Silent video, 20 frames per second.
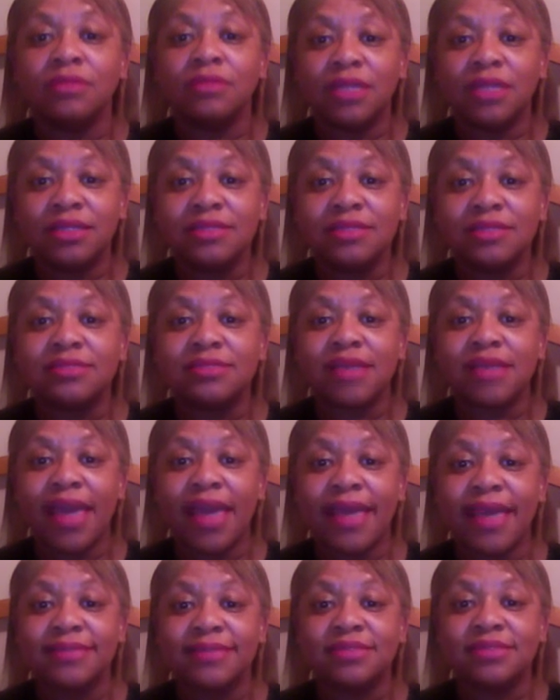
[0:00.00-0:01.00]
in this
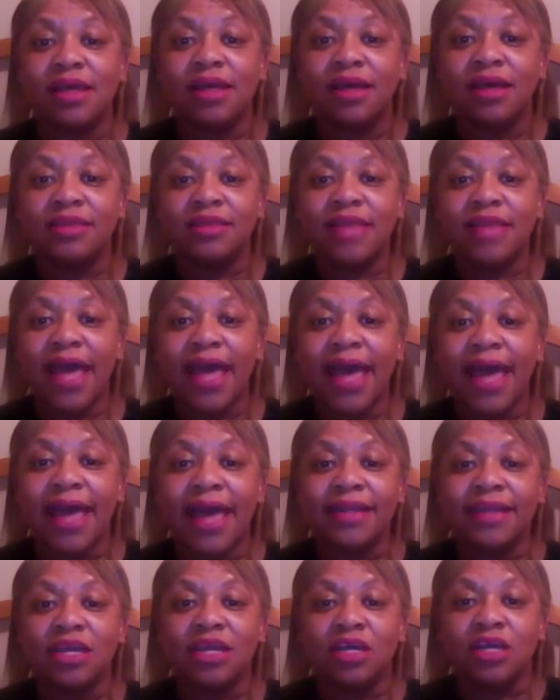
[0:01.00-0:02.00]
case,
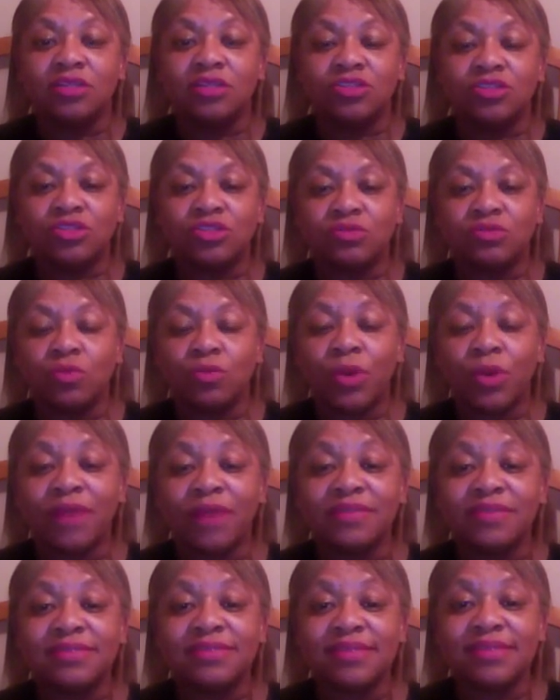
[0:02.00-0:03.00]
that were
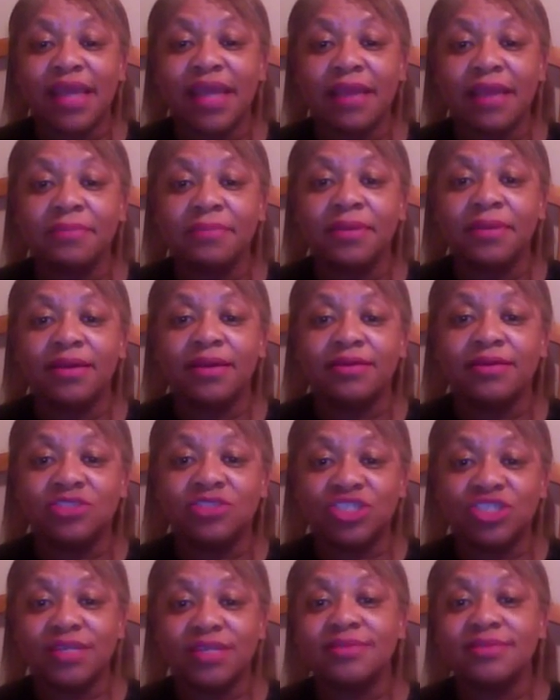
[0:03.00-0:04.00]
the same
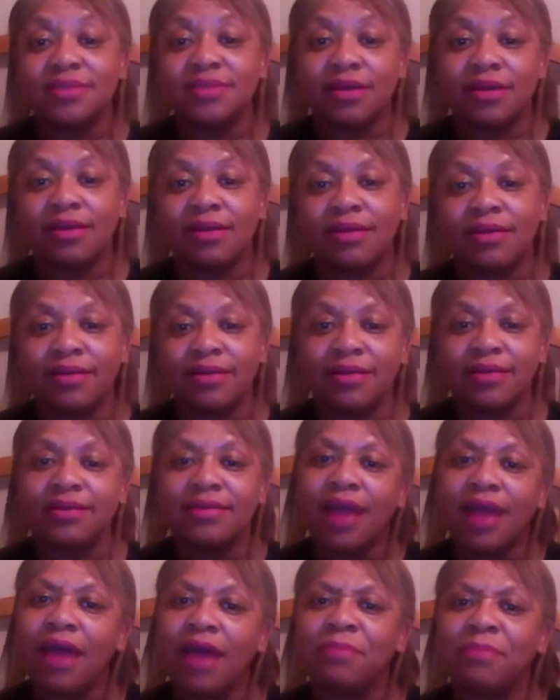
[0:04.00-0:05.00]
gender could
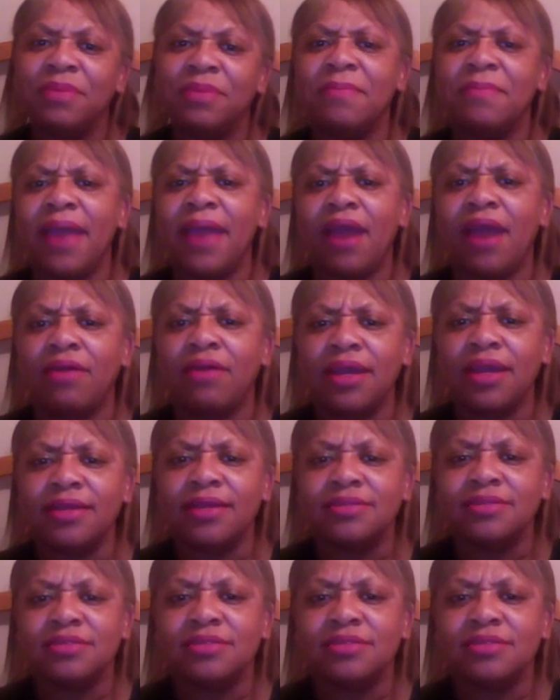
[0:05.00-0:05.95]
not be married.